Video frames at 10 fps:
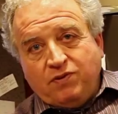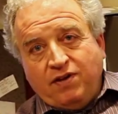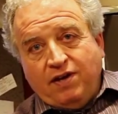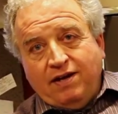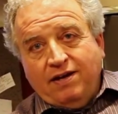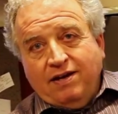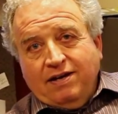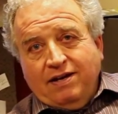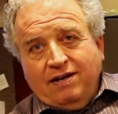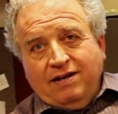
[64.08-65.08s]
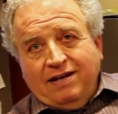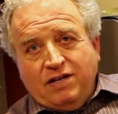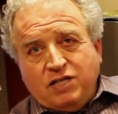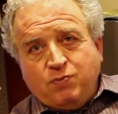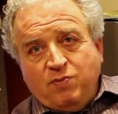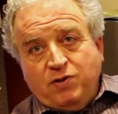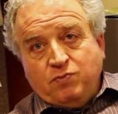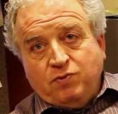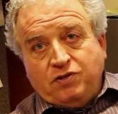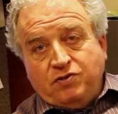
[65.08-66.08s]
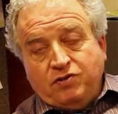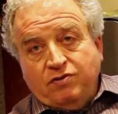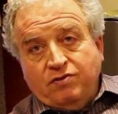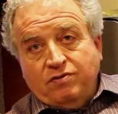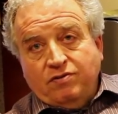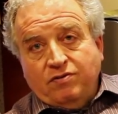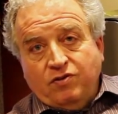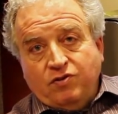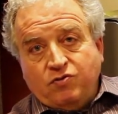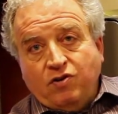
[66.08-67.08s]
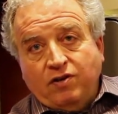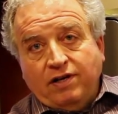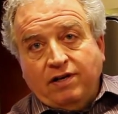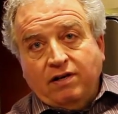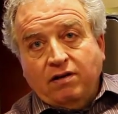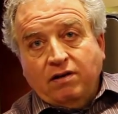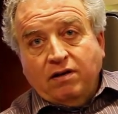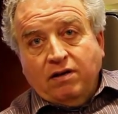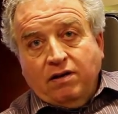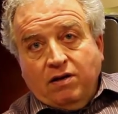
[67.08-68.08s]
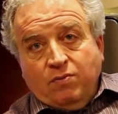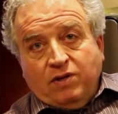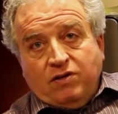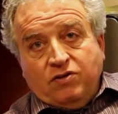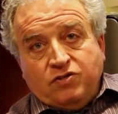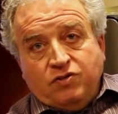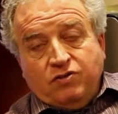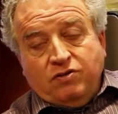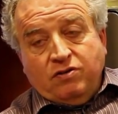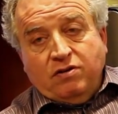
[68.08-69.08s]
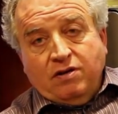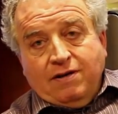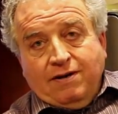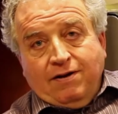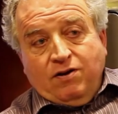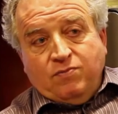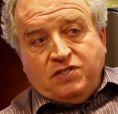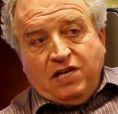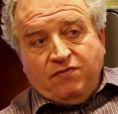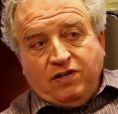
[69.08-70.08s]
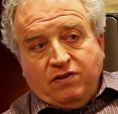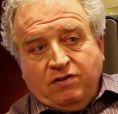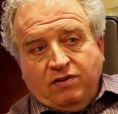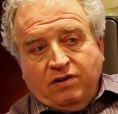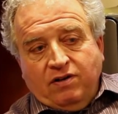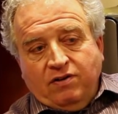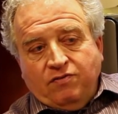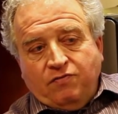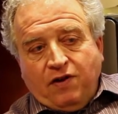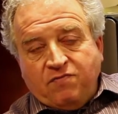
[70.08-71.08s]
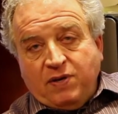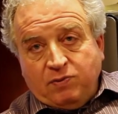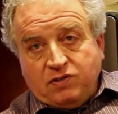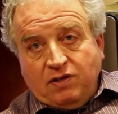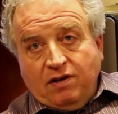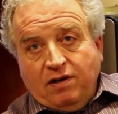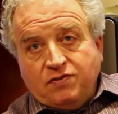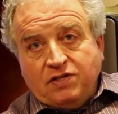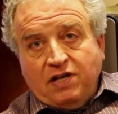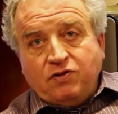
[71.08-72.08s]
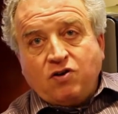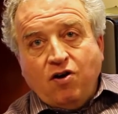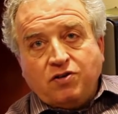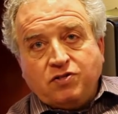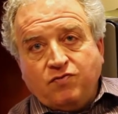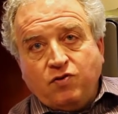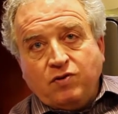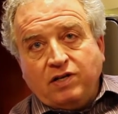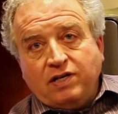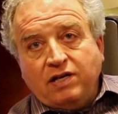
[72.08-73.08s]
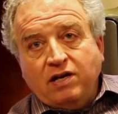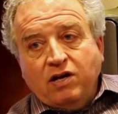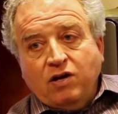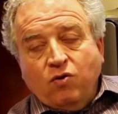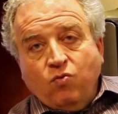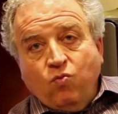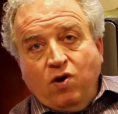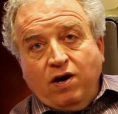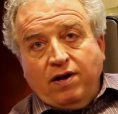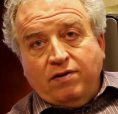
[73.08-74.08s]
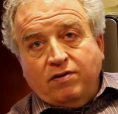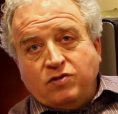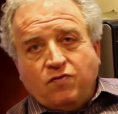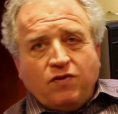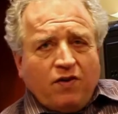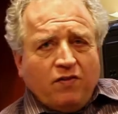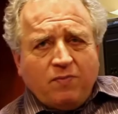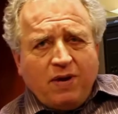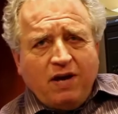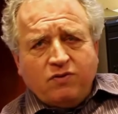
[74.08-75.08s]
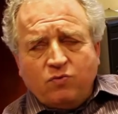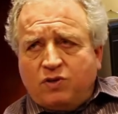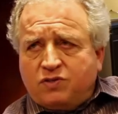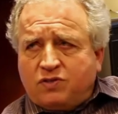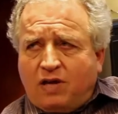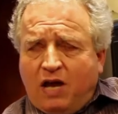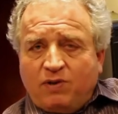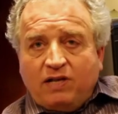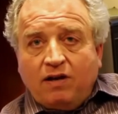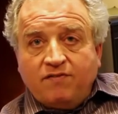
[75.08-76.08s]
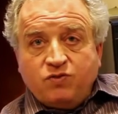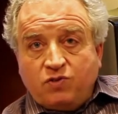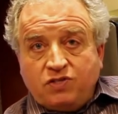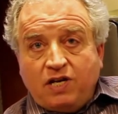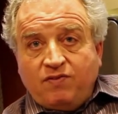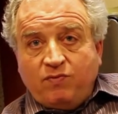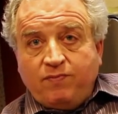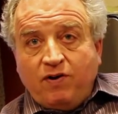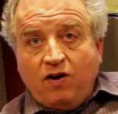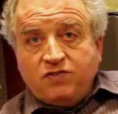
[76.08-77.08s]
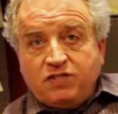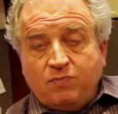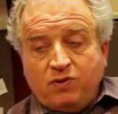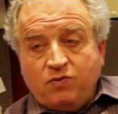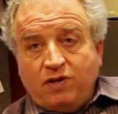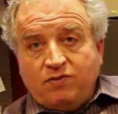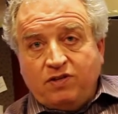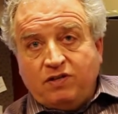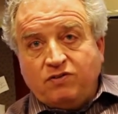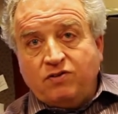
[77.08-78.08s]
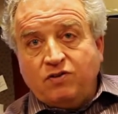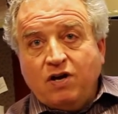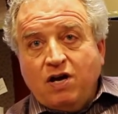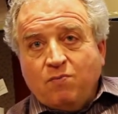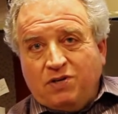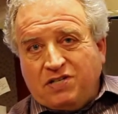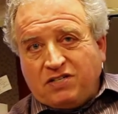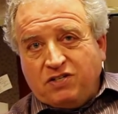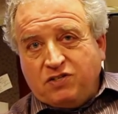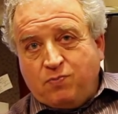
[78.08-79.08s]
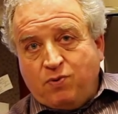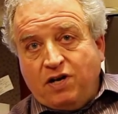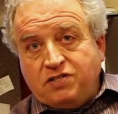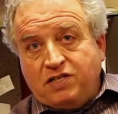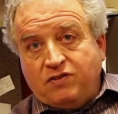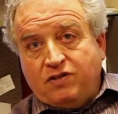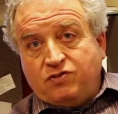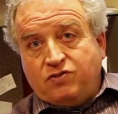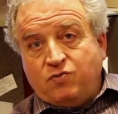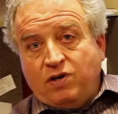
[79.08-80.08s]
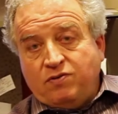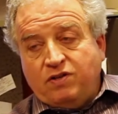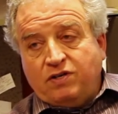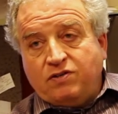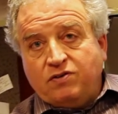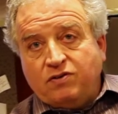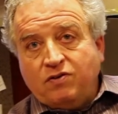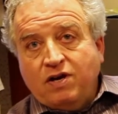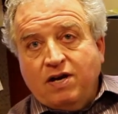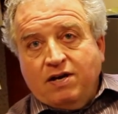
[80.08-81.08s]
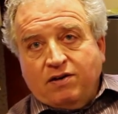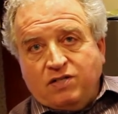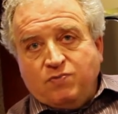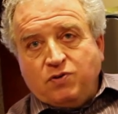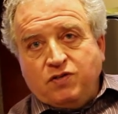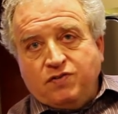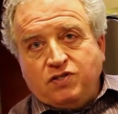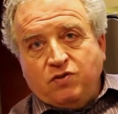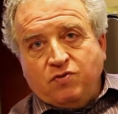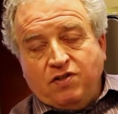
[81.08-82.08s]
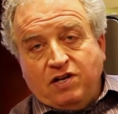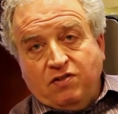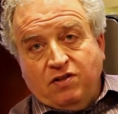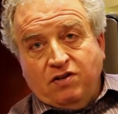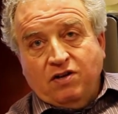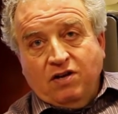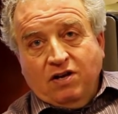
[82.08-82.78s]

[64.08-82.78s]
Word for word: say it is permissible to turn the trolley because you're um, saving uh, five people's lives at the cost of only one. So if, if, all that mattered was how many lives were saved, it would be obviously be the right thing to do. But it's actually surprising that it's the right thing to do, because most of us don't think that